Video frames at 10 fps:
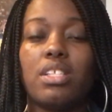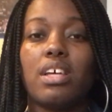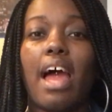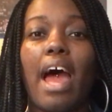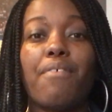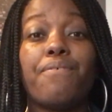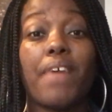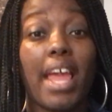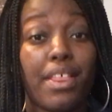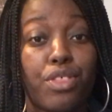to have
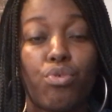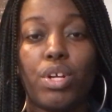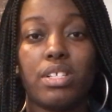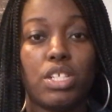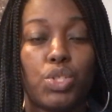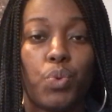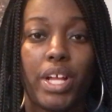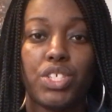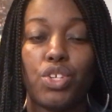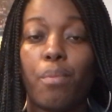faith through your situation.